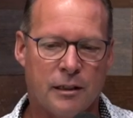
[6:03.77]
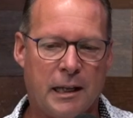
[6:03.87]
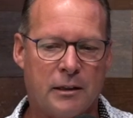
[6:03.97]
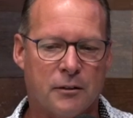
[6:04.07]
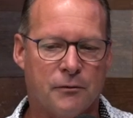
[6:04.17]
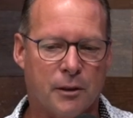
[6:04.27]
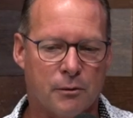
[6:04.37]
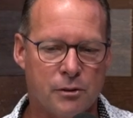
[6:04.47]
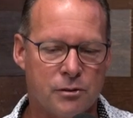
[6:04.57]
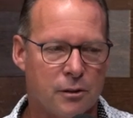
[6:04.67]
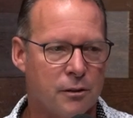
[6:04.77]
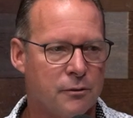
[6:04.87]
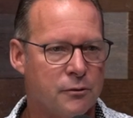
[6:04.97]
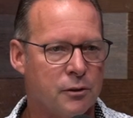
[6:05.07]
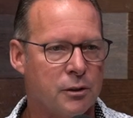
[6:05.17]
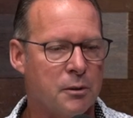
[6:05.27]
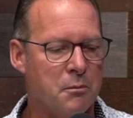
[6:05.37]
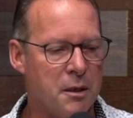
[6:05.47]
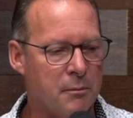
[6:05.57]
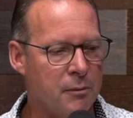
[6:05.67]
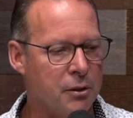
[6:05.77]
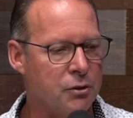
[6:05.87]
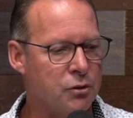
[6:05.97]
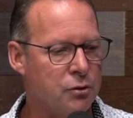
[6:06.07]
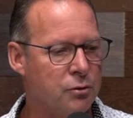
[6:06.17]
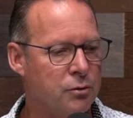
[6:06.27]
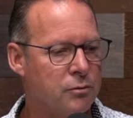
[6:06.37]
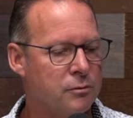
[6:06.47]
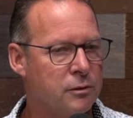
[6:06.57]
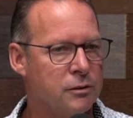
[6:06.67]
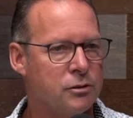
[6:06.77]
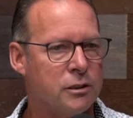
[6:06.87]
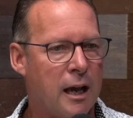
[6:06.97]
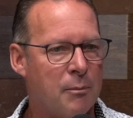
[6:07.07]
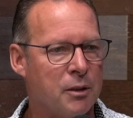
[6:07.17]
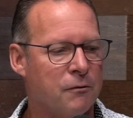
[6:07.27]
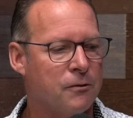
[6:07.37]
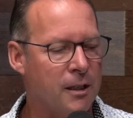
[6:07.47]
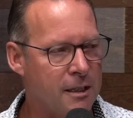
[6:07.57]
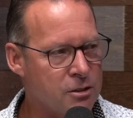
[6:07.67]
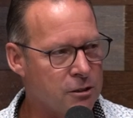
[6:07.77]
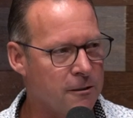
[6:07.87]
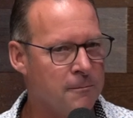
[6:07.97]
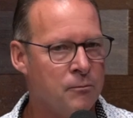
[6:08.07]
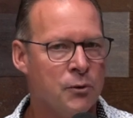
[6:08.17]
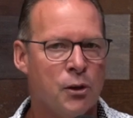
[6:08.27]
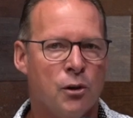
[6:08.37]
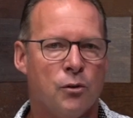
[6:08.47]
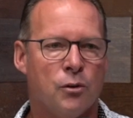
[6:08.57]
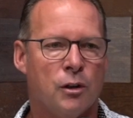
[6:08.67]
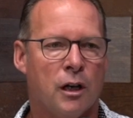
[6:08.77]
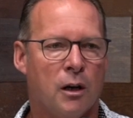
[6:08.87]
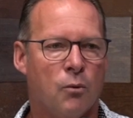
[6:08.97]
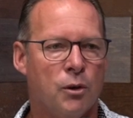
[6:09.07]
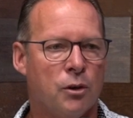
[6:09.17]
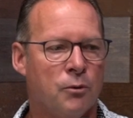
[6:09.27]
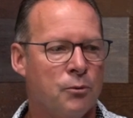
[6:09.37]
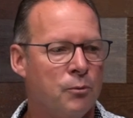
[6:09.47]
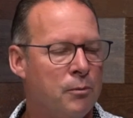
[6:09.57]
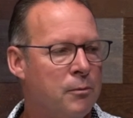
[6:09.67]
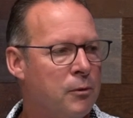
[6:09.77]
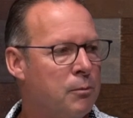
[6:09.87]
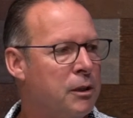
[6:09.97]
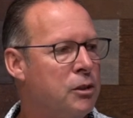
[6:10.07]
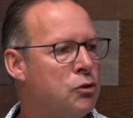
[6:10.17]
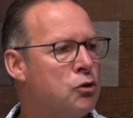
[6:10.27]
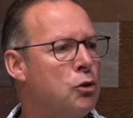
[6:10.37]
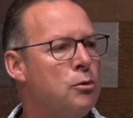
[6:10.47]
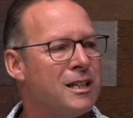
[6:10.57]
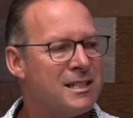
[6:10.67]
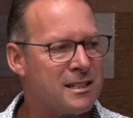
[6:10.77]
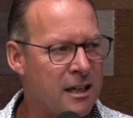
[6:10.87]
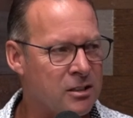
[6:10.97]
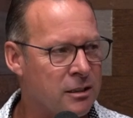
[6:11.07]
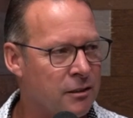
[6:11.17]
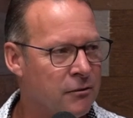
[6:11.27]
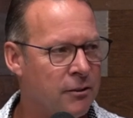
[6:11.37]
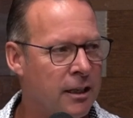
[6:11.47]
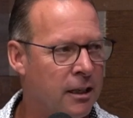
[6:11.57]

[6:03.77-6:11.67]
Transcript: that the Federal Reserve's commitment to stop inflation uh, will be too excessive